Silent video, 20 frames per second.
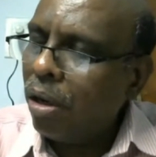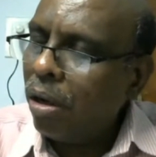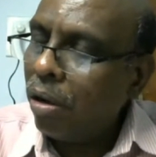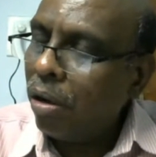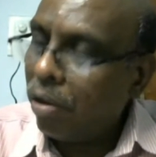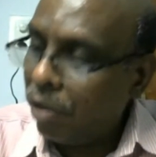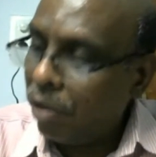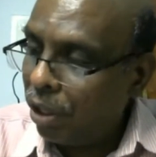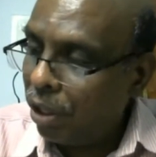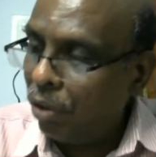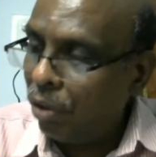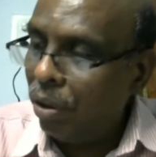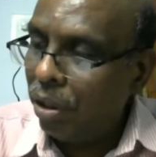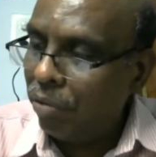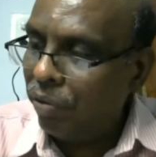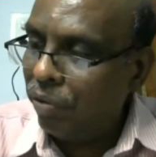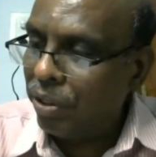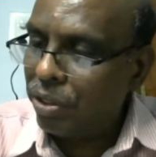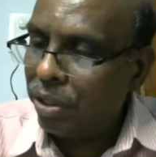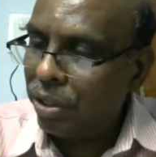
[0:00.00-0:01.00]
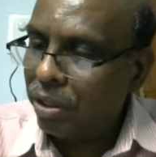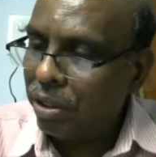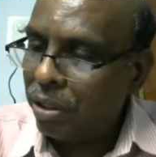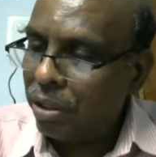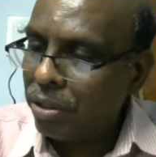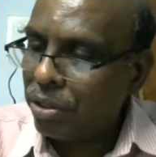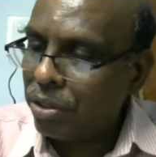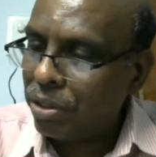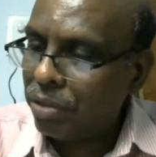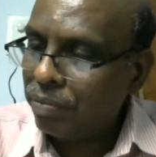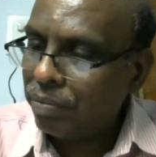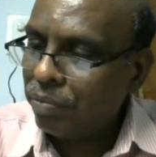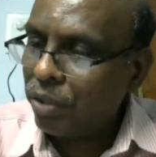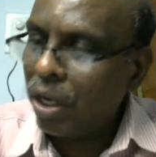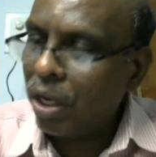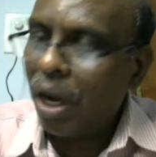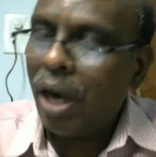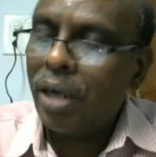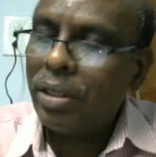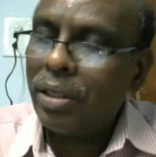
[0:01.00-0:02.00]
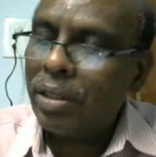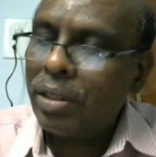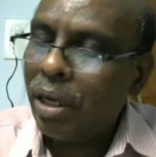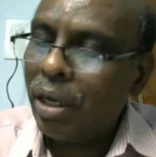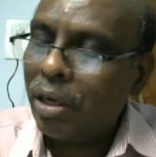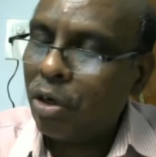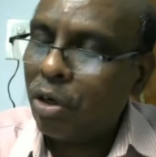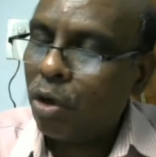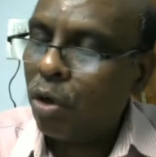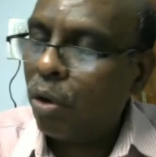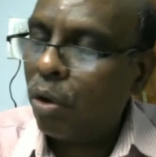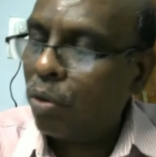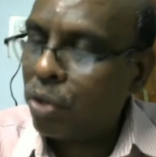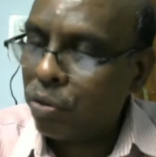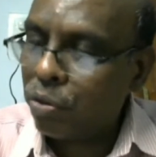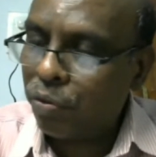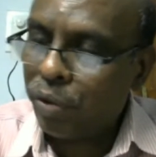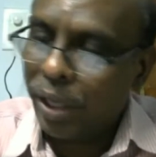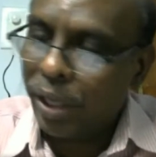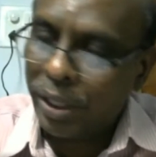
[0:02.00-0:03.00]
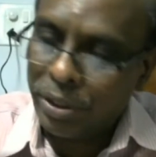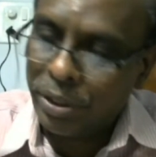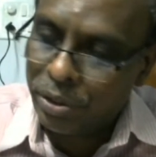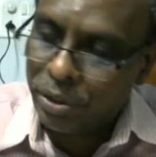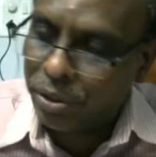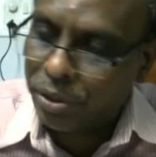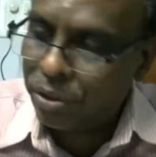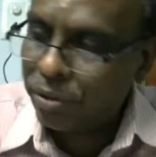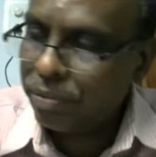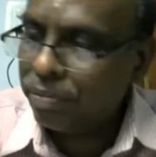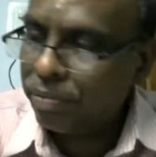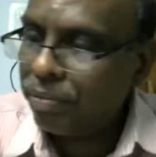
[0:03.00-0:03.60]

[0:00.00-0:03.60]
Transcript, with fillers: regular visitors and they are close friends.